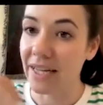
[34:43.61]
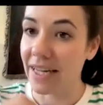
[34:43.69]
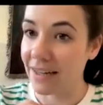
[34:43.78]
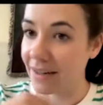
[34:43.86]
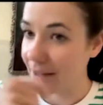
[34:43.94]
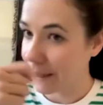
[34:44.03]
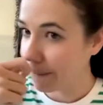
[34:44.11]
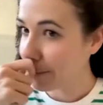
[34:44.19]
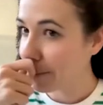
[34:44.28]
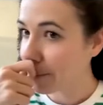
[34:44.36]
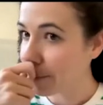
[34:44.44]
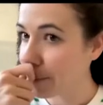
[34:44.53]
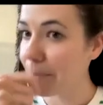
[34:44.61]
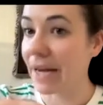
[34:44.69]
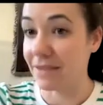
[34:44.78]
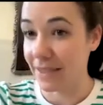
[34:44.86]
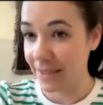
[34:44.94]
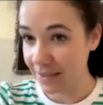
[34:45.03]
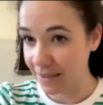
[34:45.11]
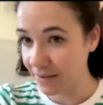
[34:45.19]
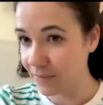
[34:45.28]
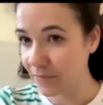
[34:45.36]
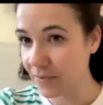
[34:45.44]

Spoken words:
in barriers.